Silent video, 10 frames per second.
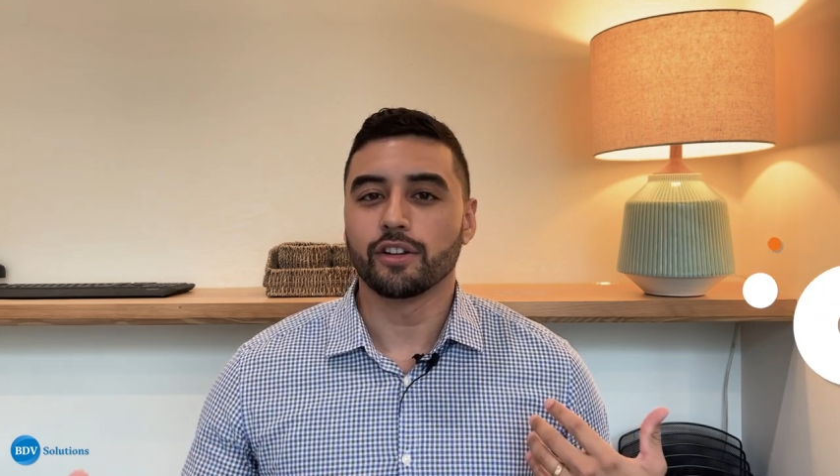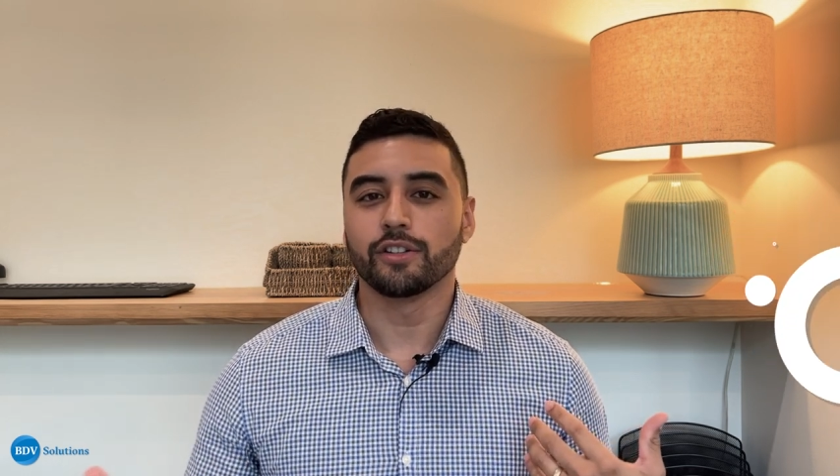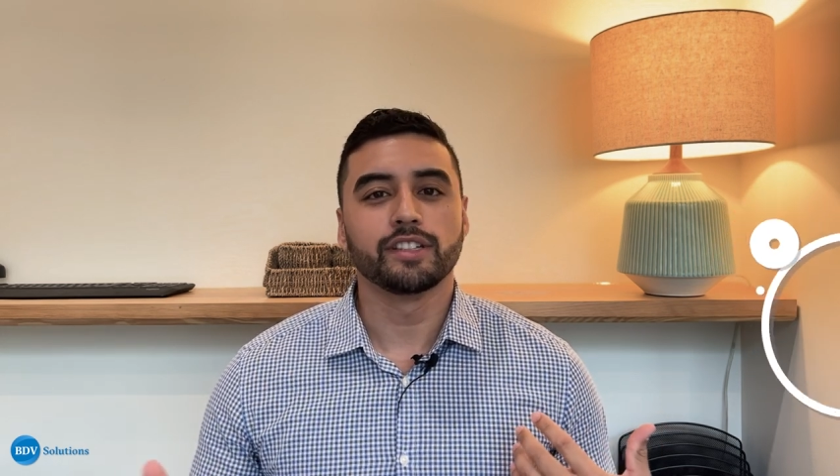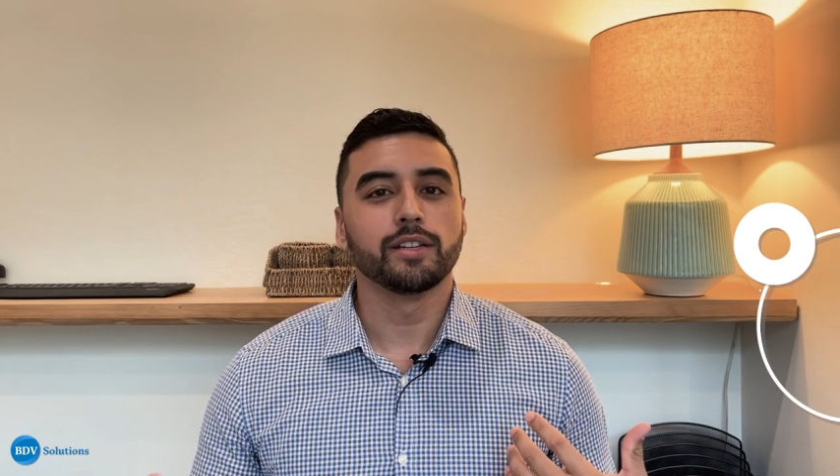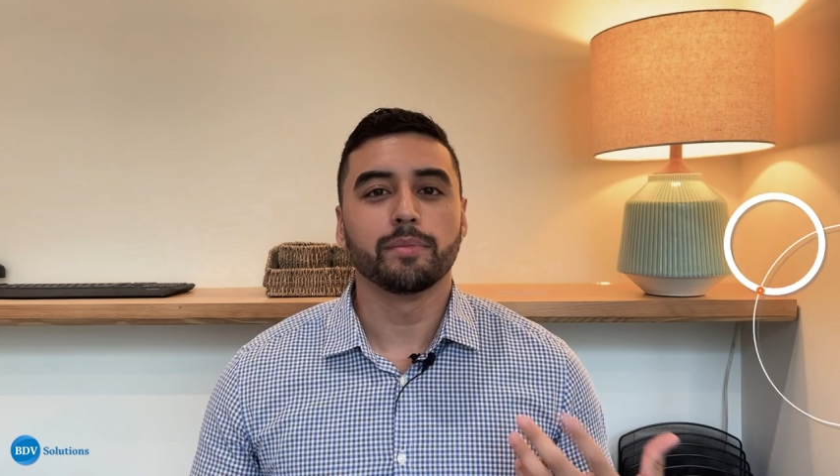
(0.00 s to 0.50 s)

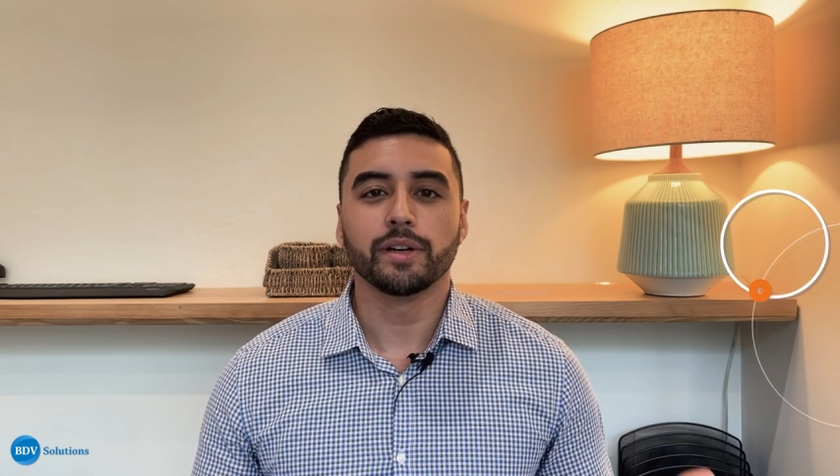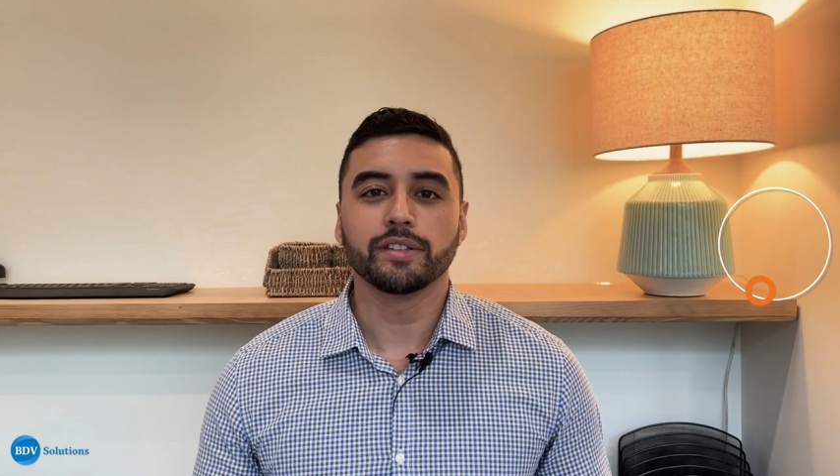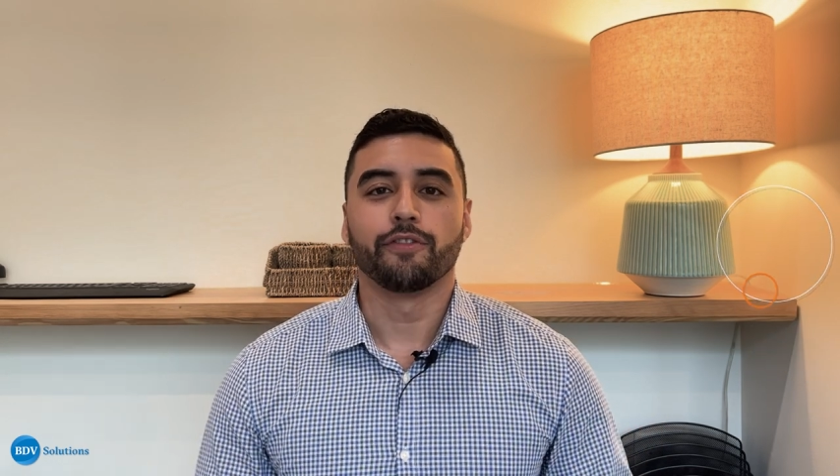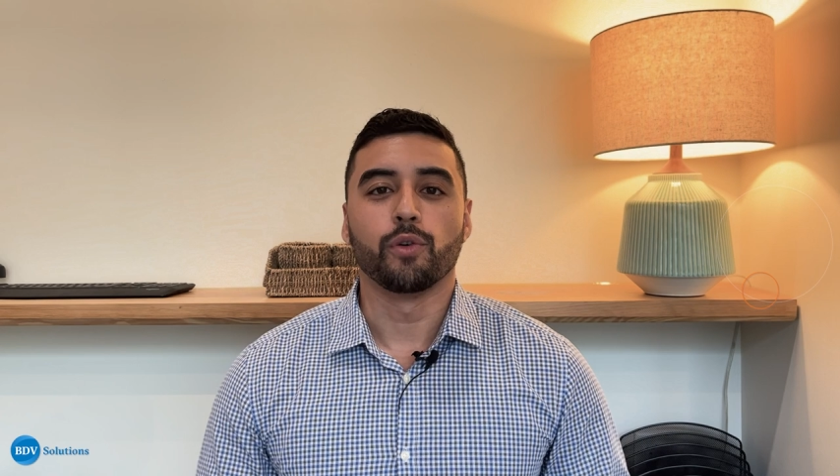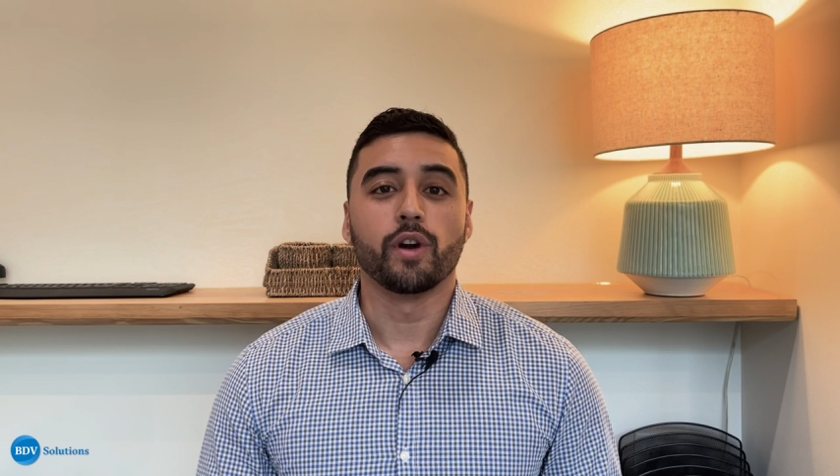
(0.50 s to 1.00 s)
13
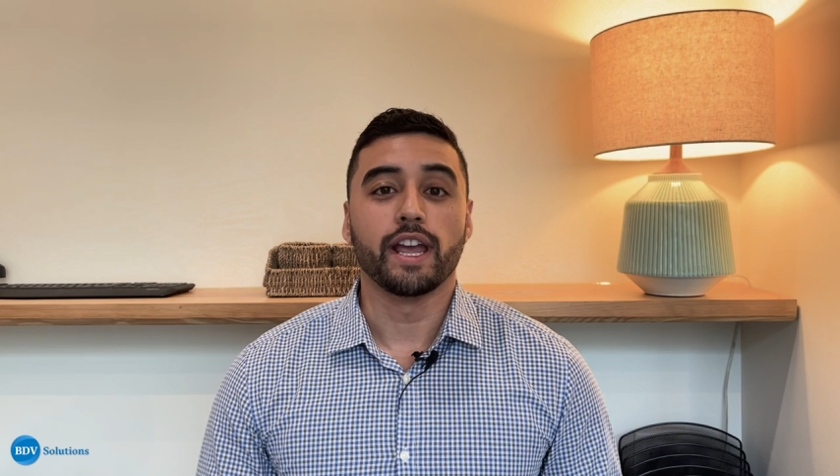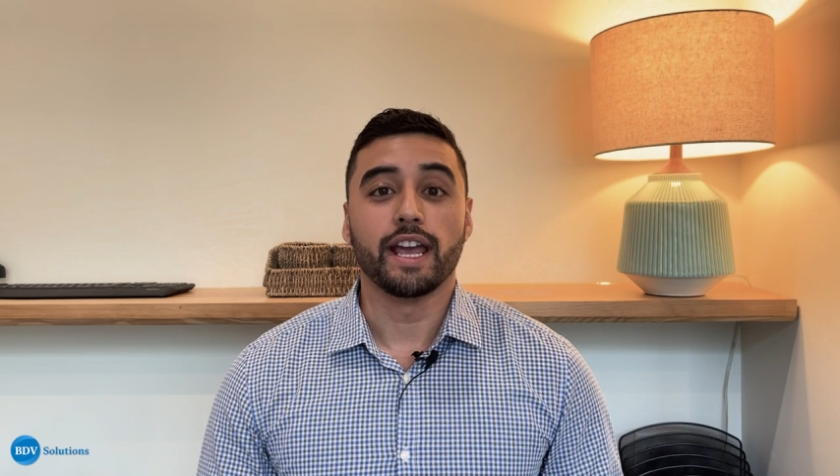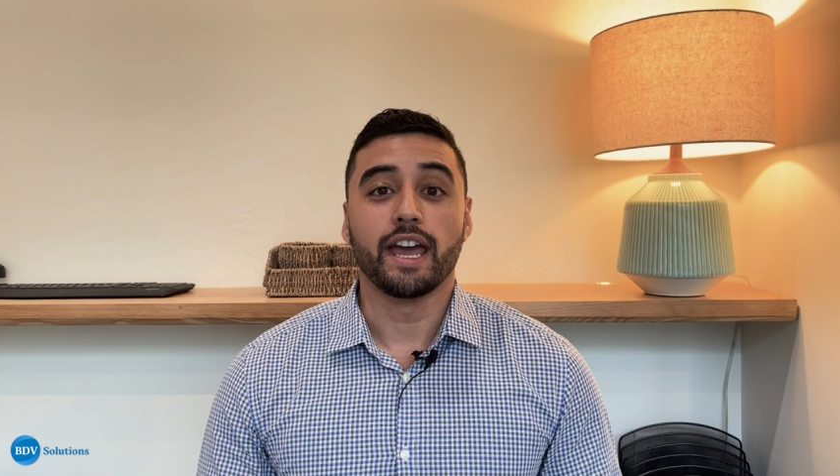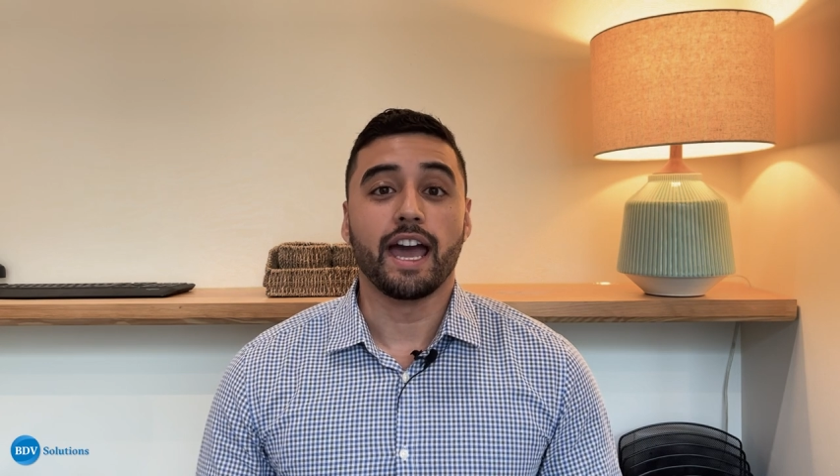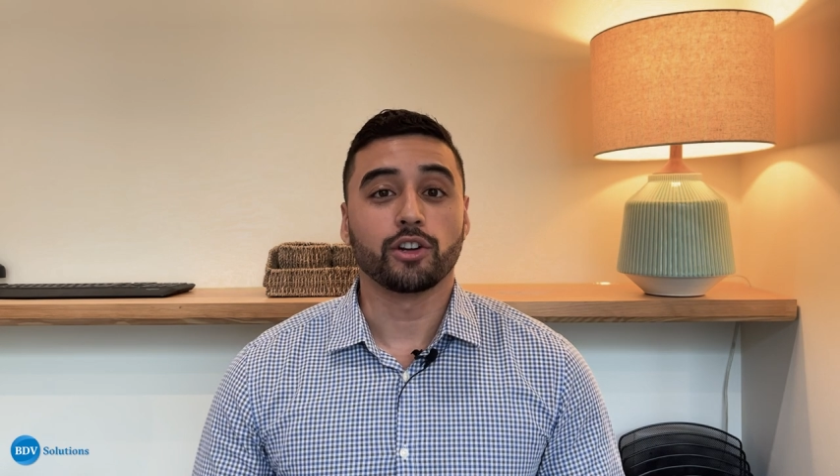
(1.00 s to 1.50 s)
months for
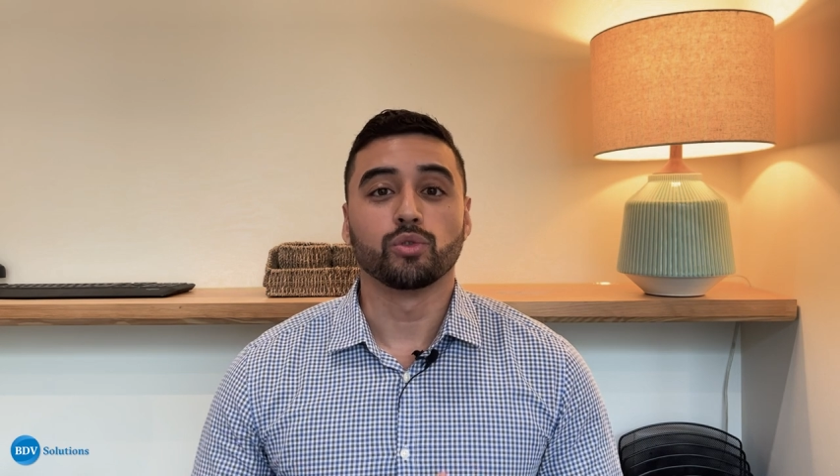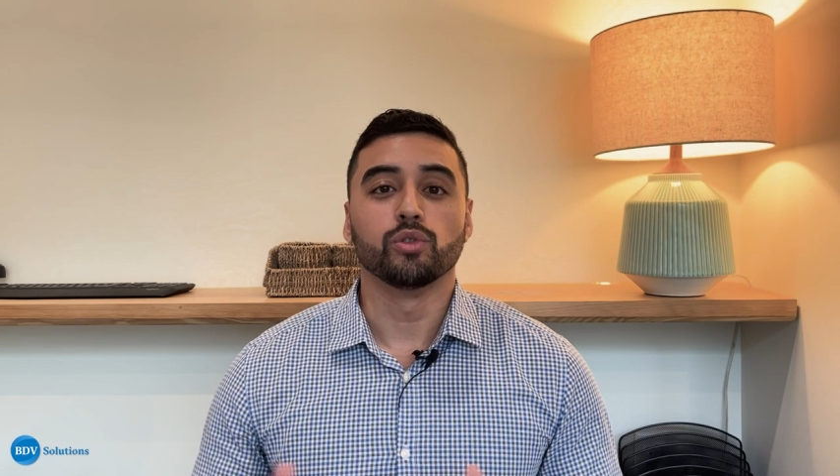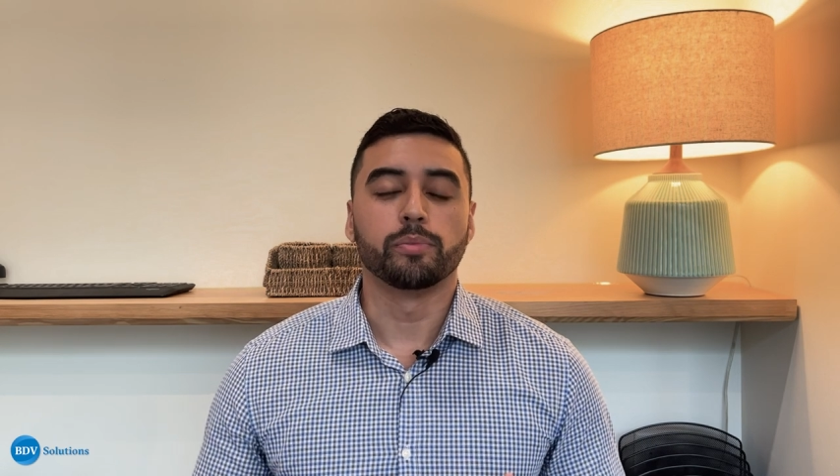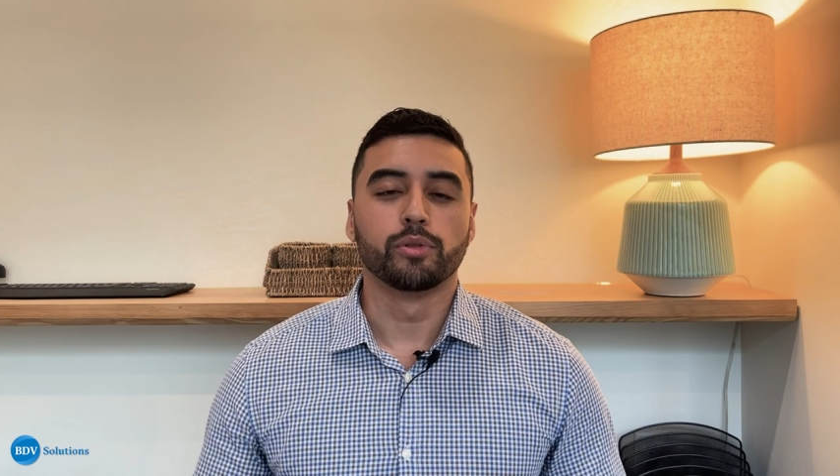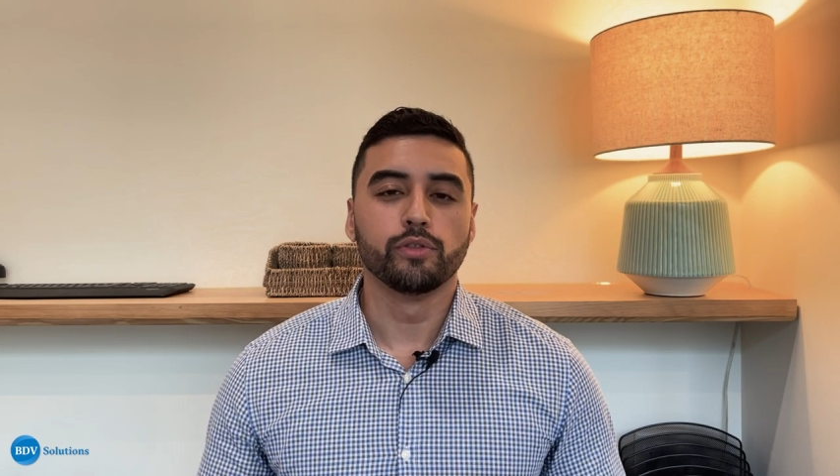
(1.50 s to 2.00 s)
an
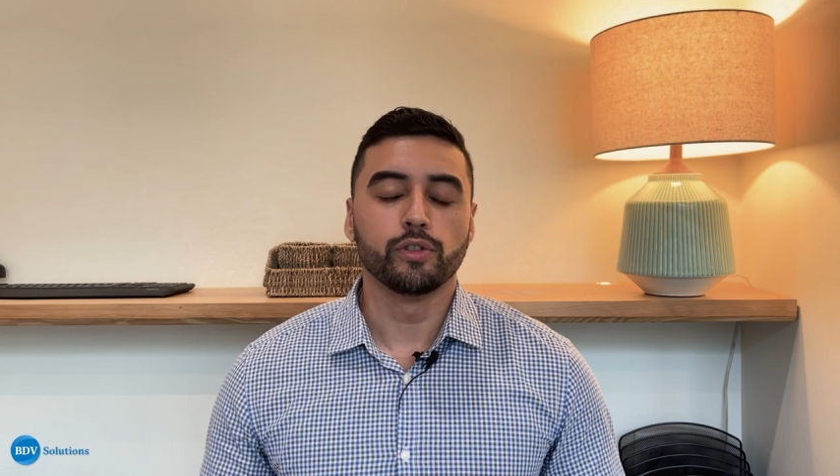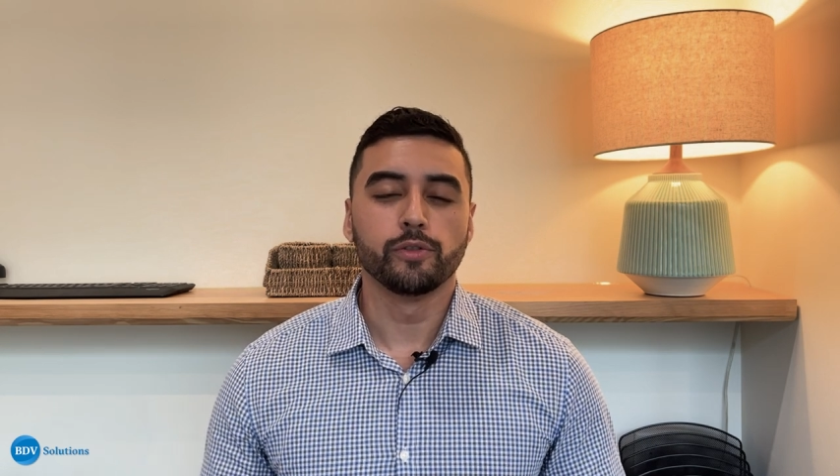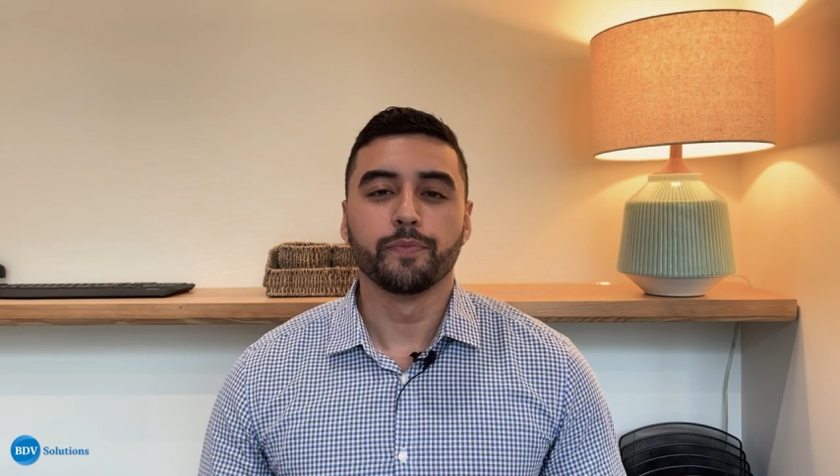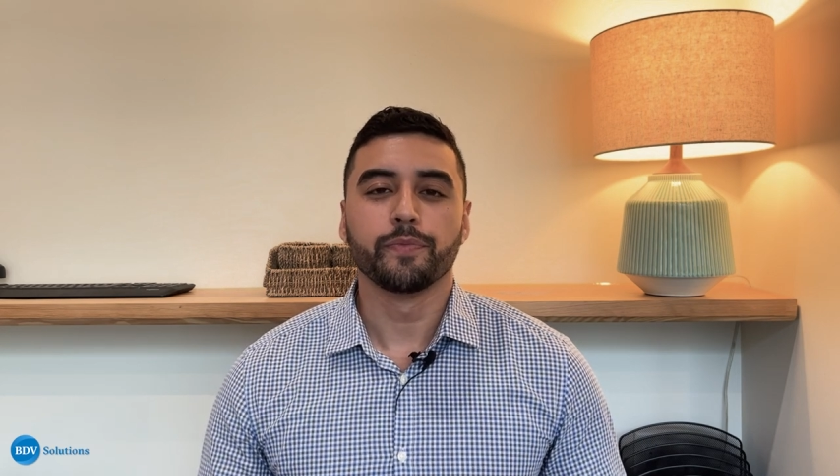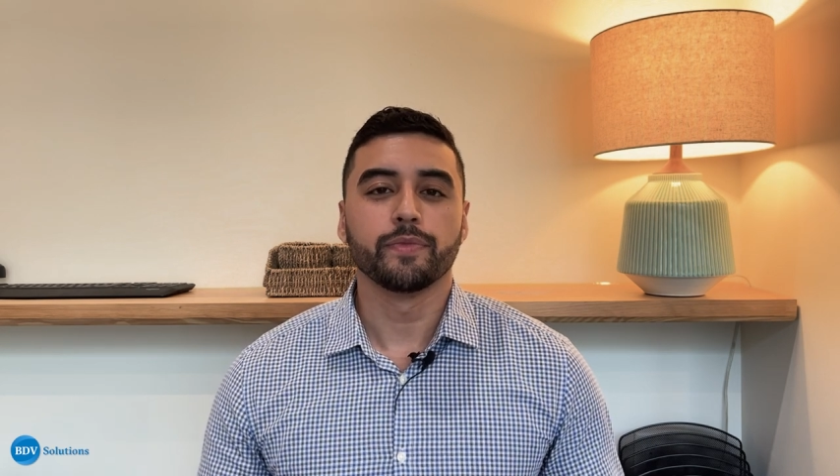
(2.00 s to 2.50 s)
actual approval.